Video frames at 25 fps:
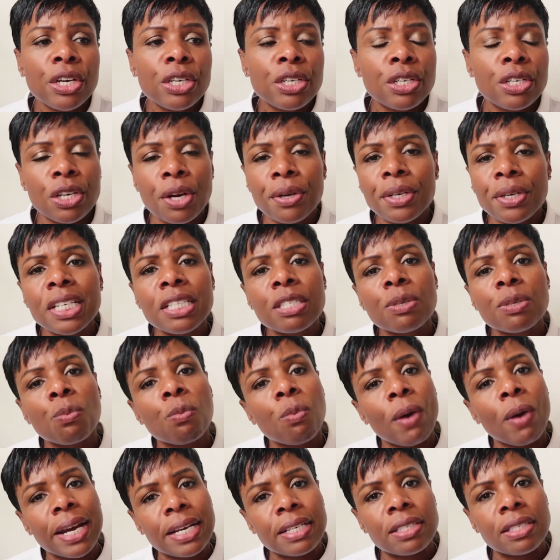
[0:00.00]
You don't need to
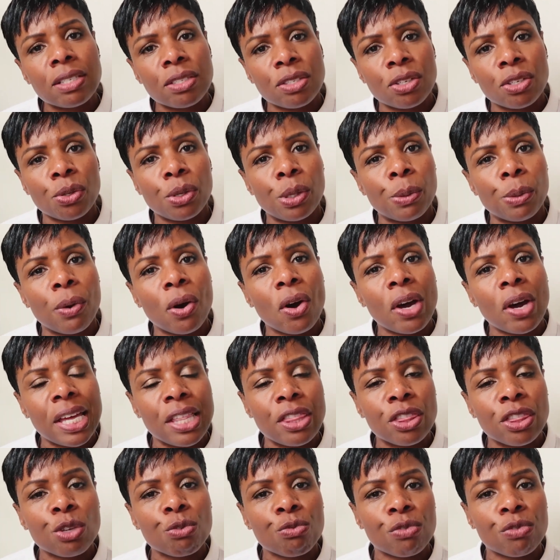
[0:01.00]
wait until you are
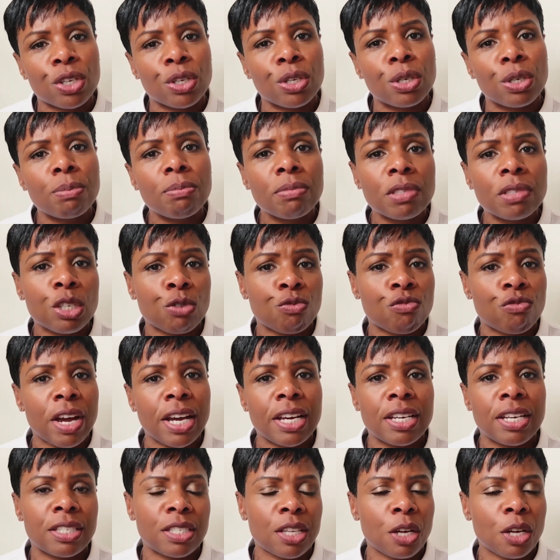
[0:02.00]
in the room to
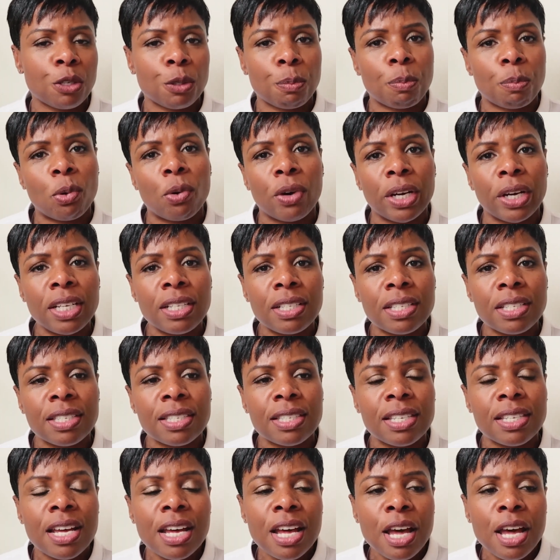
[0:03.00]
raise those points,
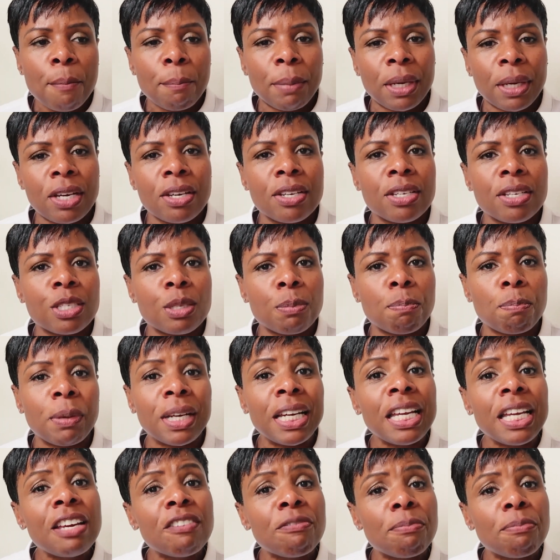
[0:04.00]
because
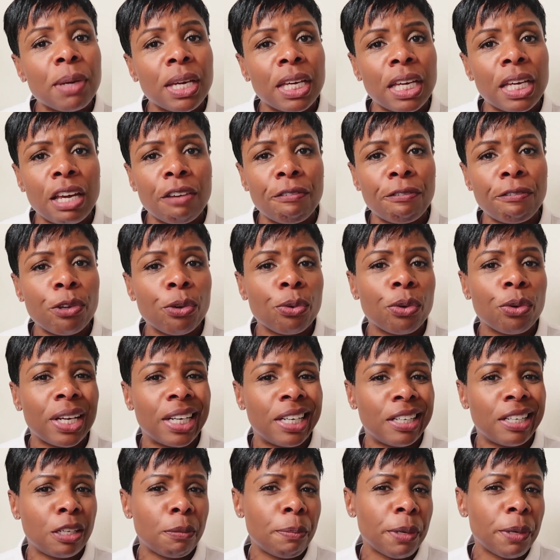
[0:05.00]
believe me, if you're a
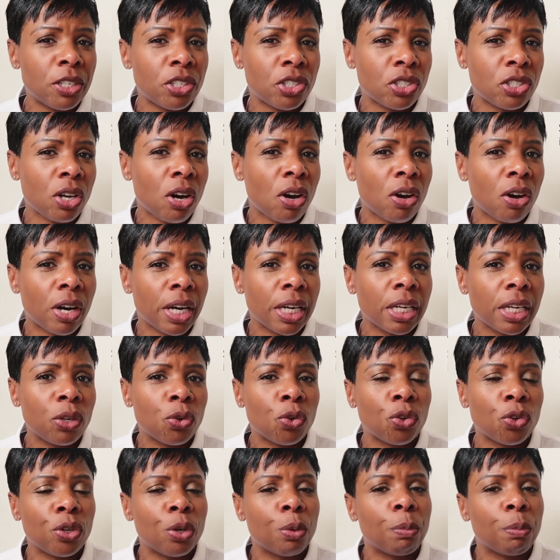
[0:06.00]
little bit shy
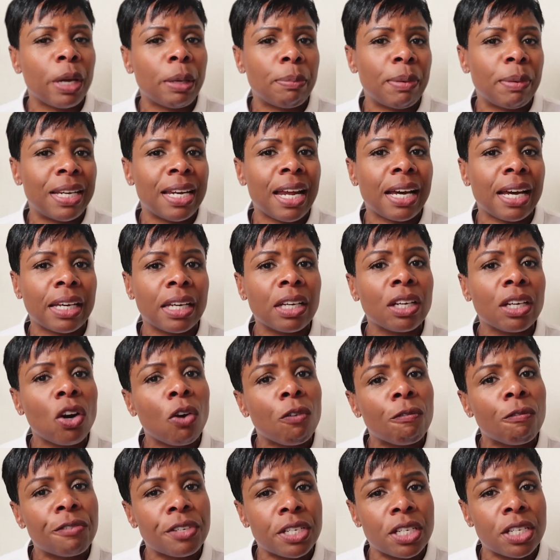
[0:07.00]
or you're maybe lacking
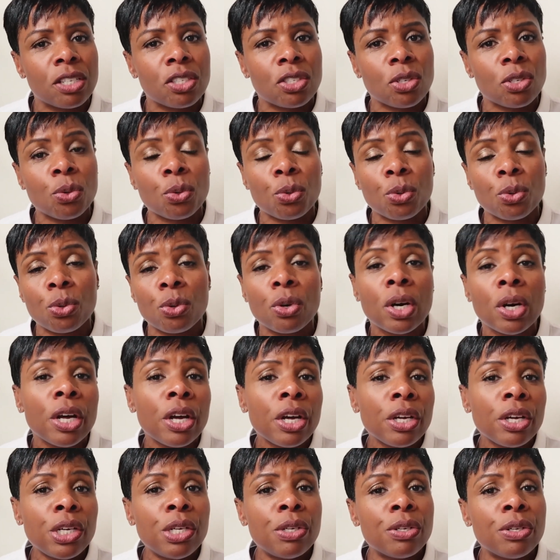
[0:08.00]
confidence, or
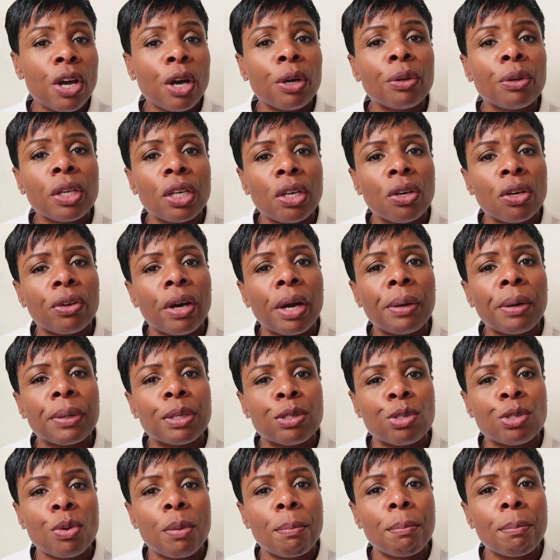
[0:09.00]
you know that you're going
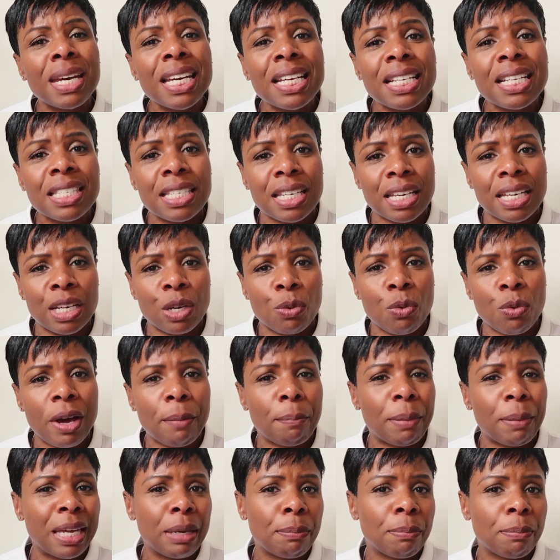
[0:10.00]
into a meeting where
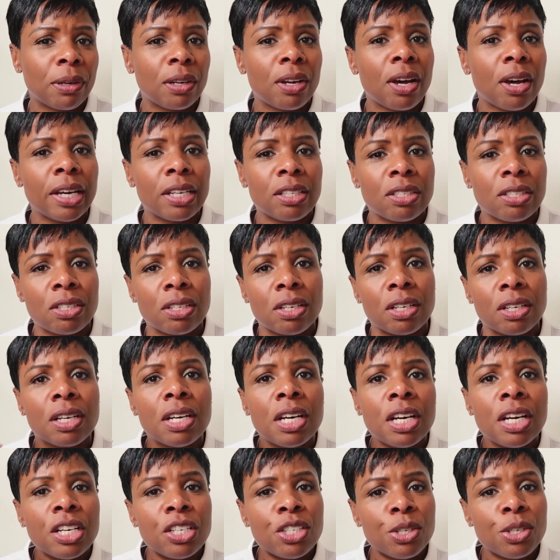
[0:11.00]
people like
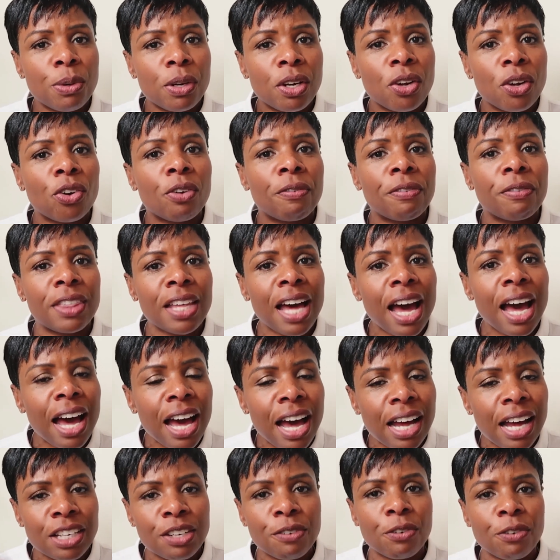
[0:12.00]
to do a lot of
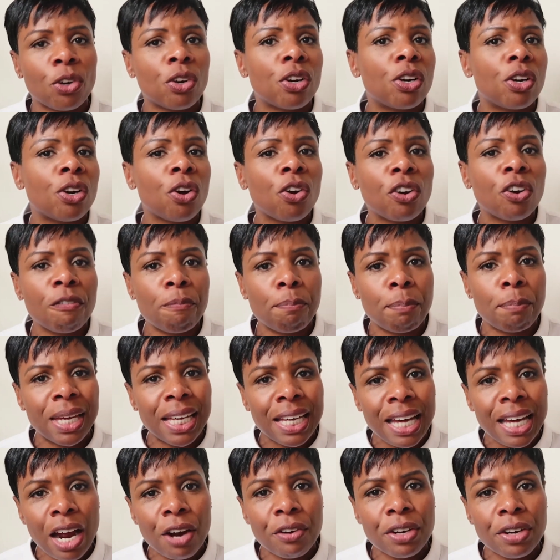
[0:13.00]
that and you've got a lot of
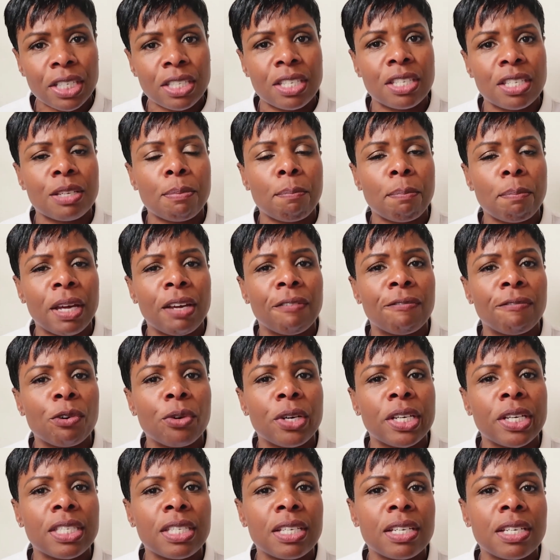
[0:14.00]
big characters and big
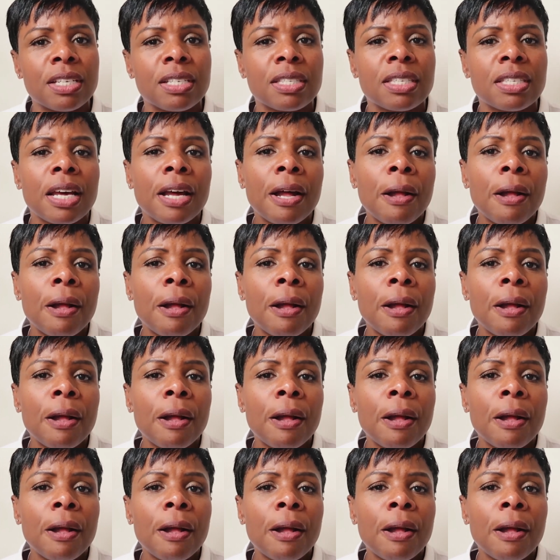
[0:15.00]
voices,